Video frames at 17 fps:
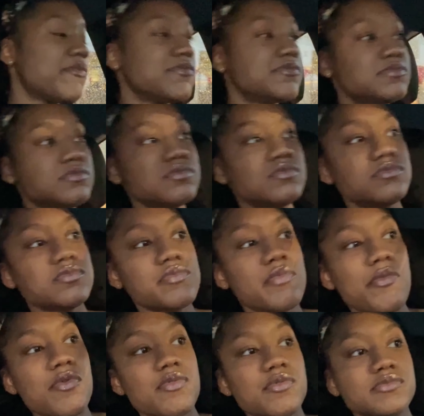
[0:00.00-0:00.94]

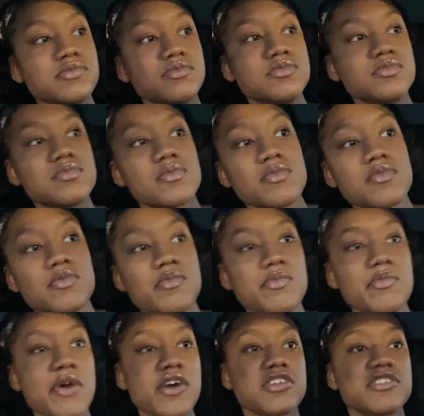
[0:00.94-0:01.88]
Mmm.
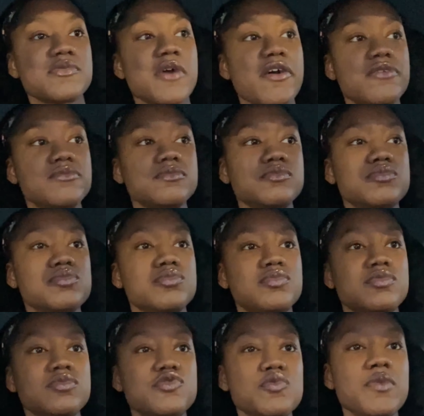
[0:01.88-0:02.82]
Fucking fire.
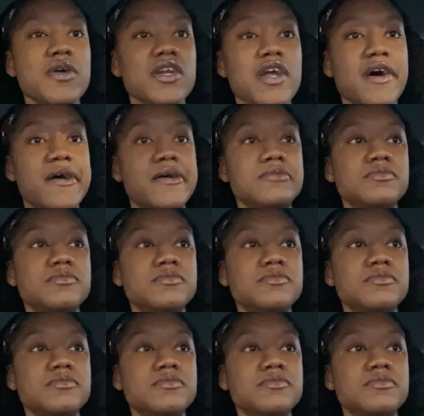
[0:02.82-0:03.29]
You better not.